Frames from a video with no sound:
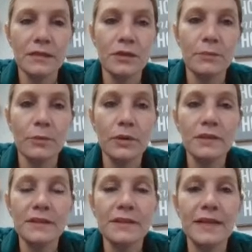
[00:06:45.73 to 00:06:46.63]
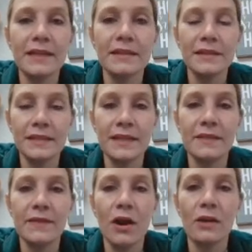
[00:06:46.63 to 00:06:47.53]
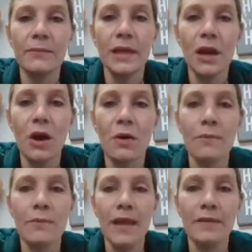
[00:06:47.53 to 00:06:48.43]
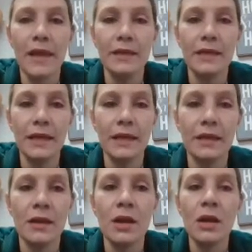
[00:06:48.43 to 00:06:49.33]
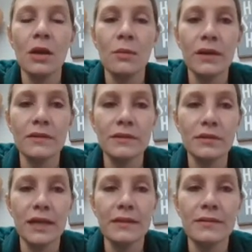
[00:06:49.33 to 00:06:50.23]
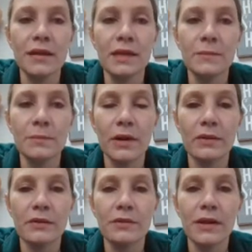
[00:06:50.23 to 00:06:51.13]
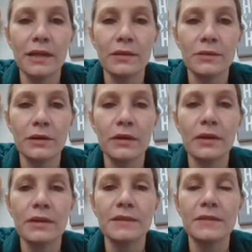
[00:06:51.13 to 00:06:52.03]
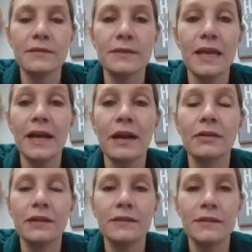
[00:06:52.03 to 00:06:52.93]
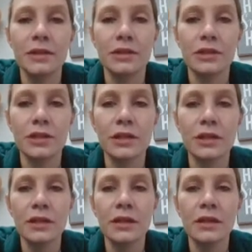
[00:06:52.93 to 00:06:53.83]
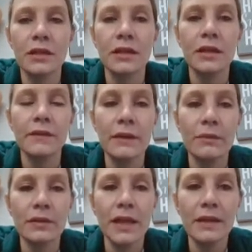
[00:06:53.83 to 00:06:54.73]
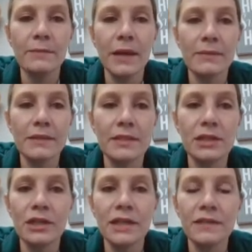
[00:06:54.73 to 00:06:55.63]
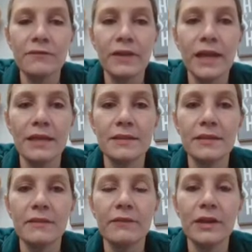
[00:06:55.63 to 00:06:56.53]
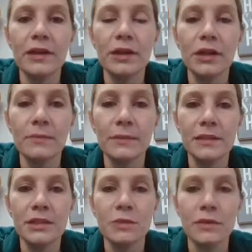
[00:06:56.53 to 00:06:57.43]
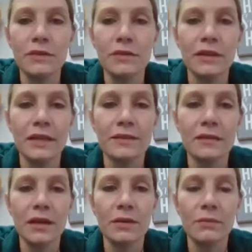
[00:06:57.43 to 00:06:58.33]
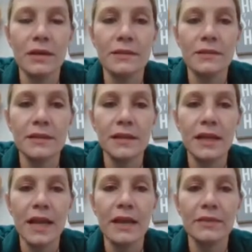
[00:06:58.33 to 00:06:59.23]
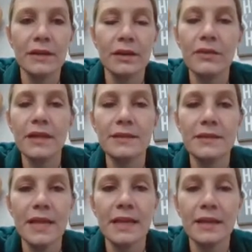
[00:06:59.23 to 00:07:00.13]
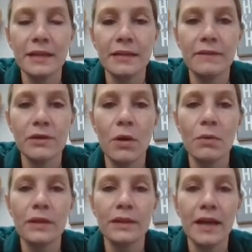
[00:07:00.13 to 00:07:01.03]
Sir Bors decided to send the army home, and then he, with Sir Launcelot's brother Sir Ector, set out in search. They were led by mysterious fate to the very hermitage where Sir Launcelot was, and there they stayed and lived a holy